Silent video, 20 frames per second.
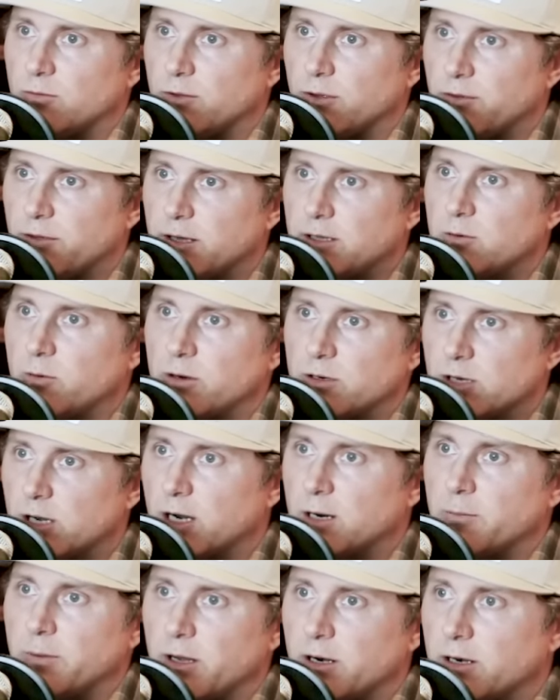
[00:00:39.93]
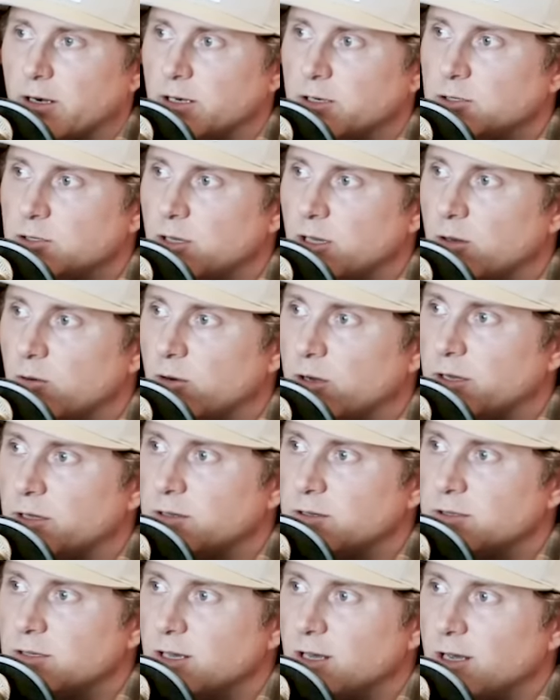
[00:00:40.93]
the thing that we were talking about initially
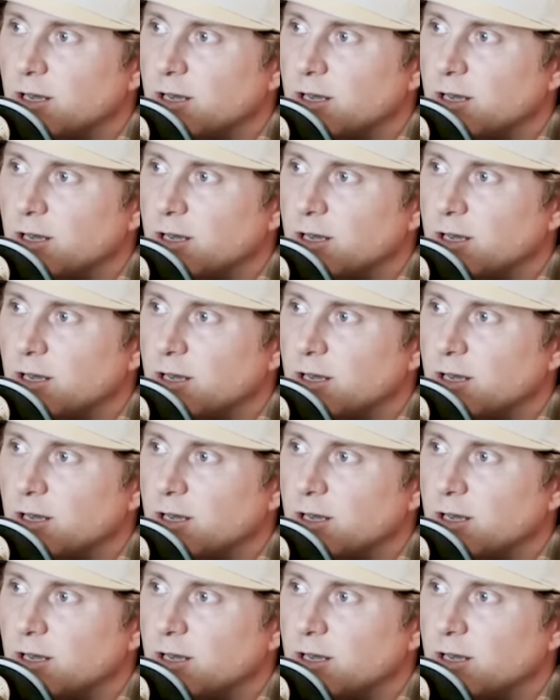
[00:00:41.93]
was